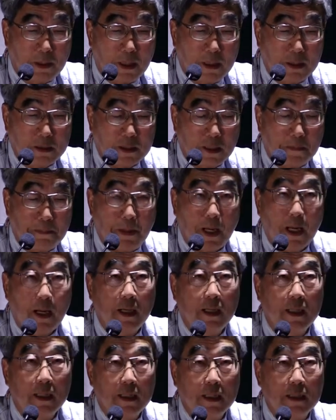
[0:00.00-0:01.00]
And
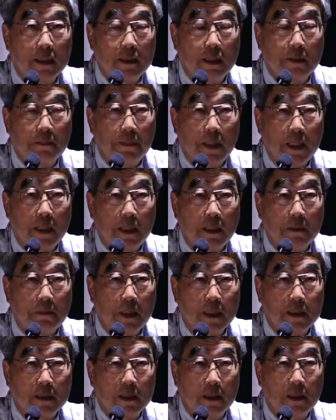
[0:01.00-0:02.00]
Japan is a very
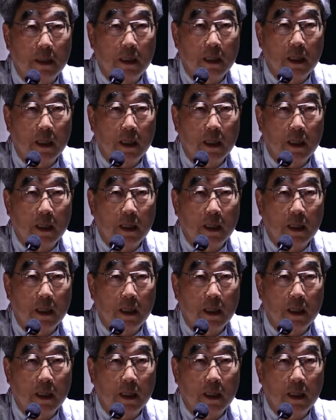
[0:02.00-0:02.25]
much